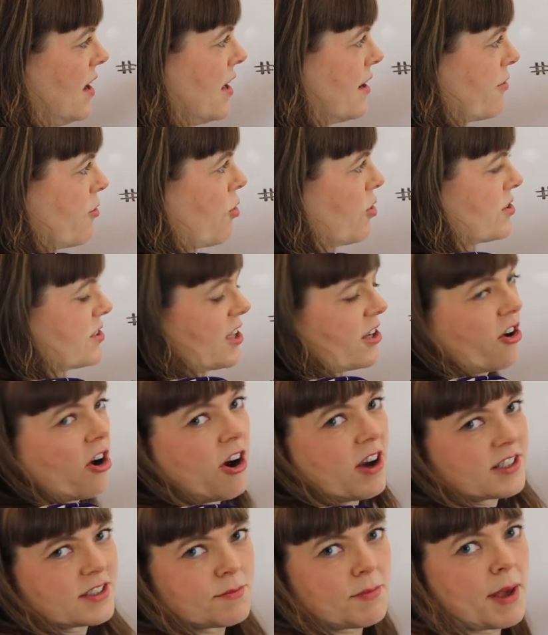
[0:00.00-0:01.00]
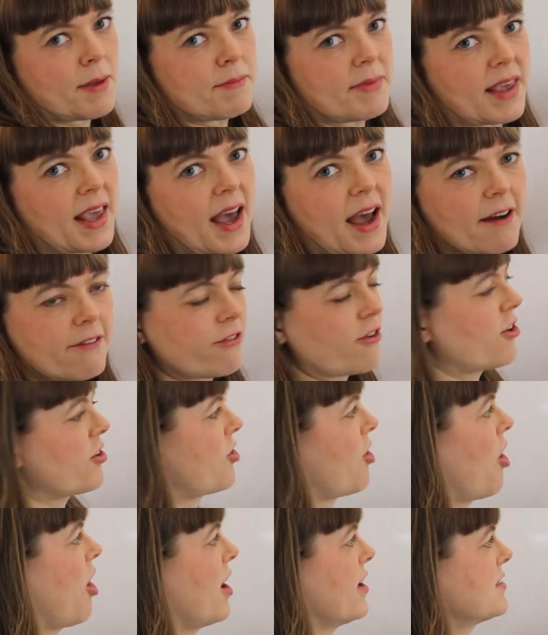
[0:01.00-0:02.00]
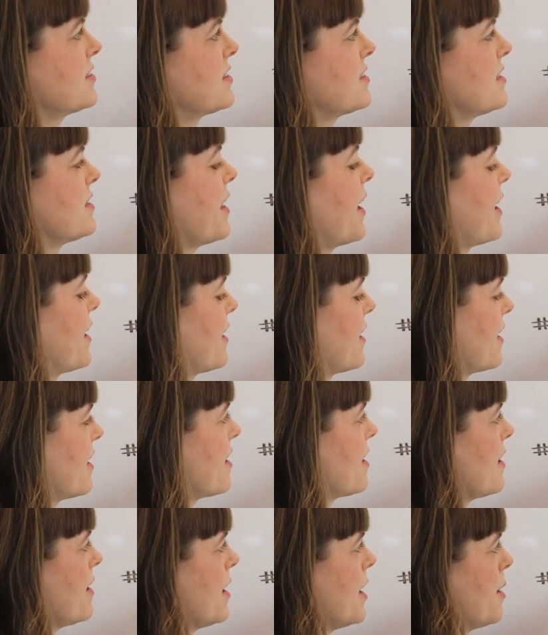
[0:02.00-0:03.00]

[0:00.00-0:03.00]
And of course the cost might be effort costs then,